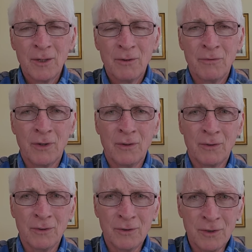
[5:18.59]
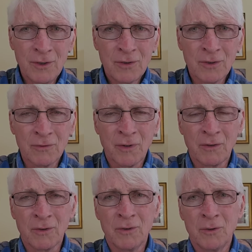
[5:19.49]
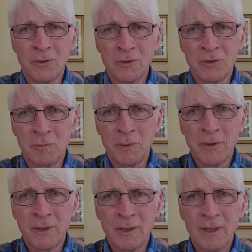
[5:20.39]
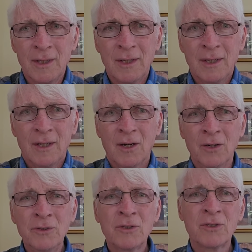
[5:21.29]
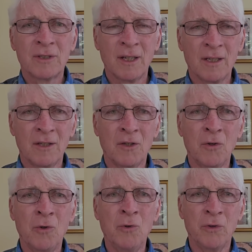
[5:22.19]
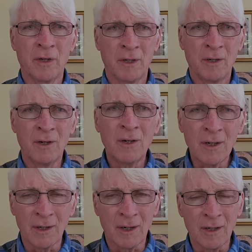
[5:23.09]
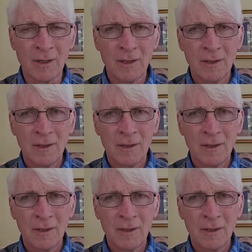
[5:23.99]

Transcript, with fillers: faith in Jesus, faith in the Holy Spirit, understanding who they are